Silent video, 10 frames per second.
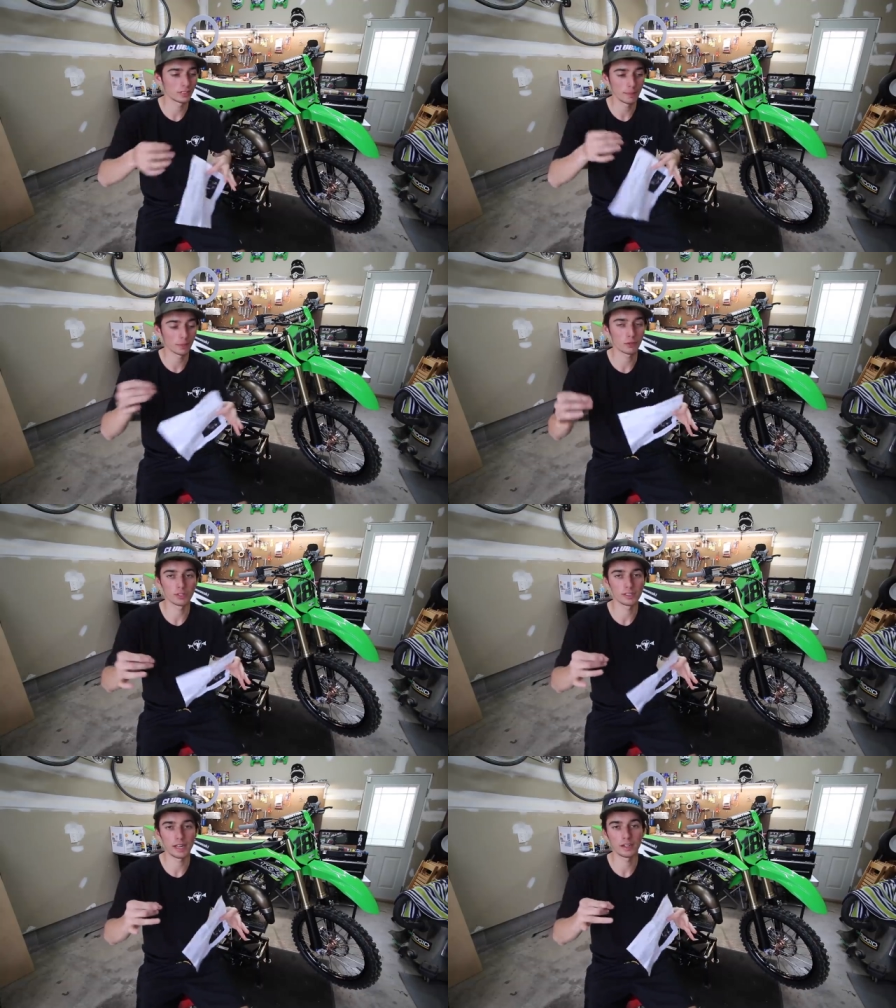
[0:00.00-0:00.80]
typical
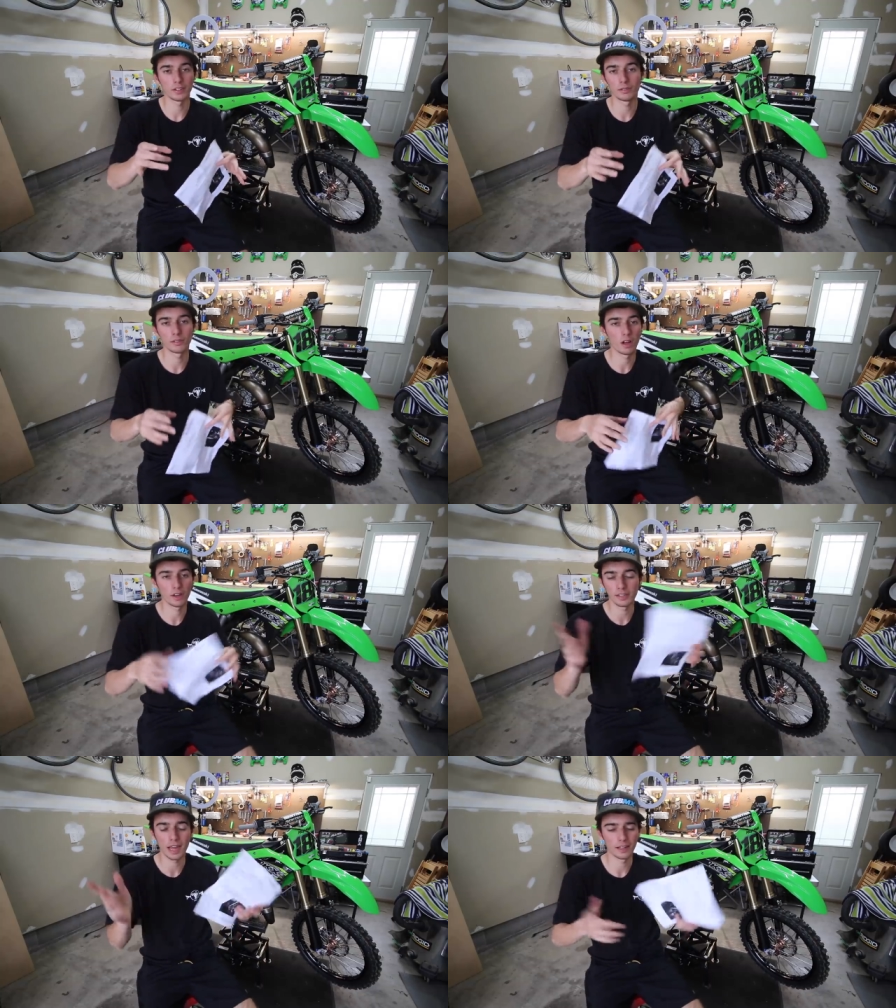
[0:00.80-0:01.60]
standard
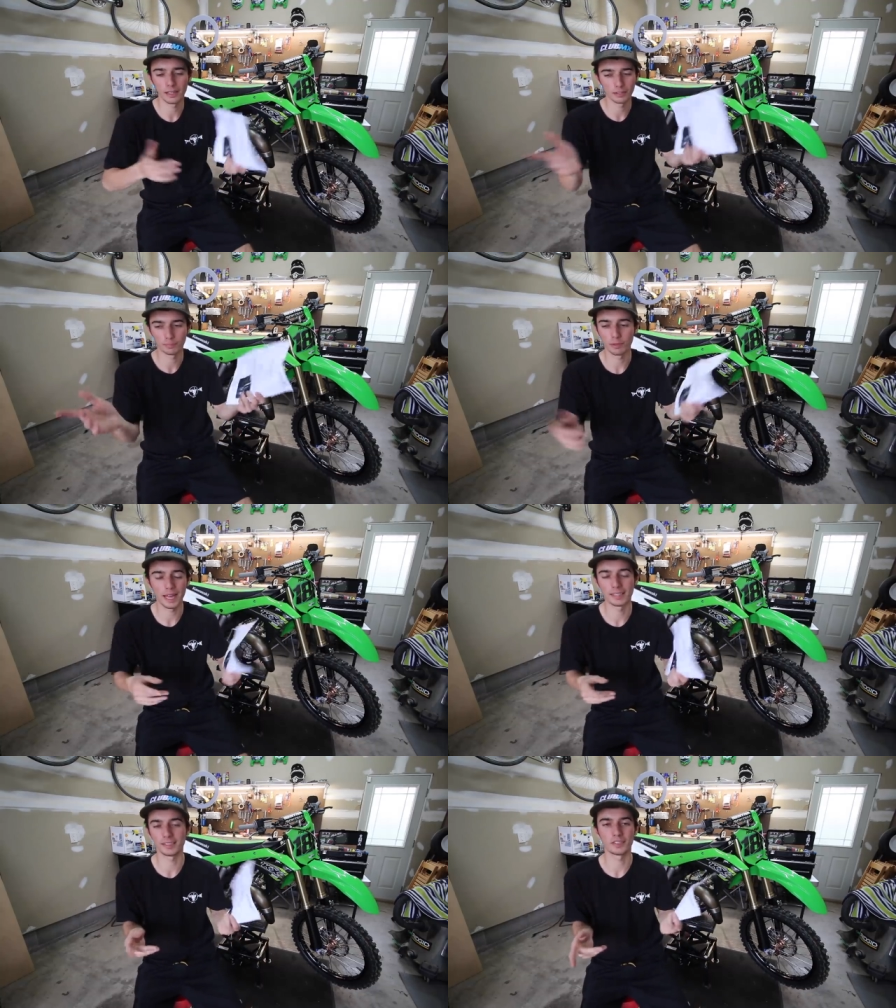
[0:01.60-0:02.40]
nylon or
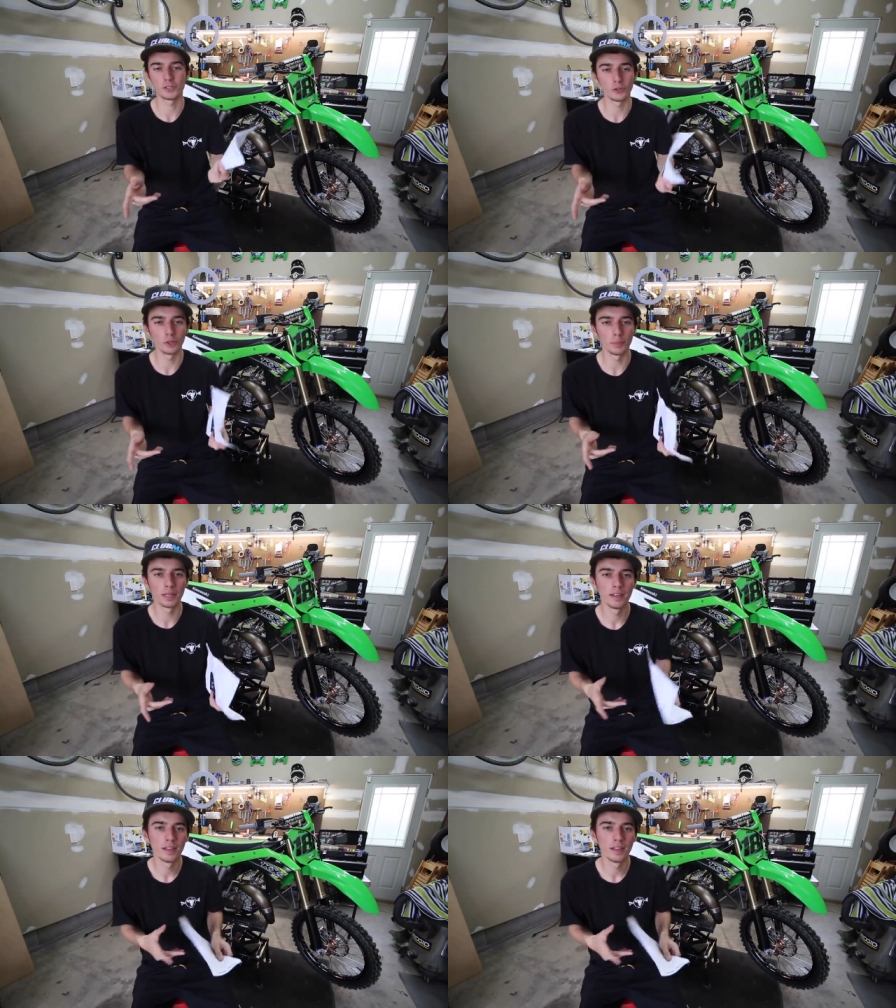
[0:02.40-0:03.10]
plastic tube.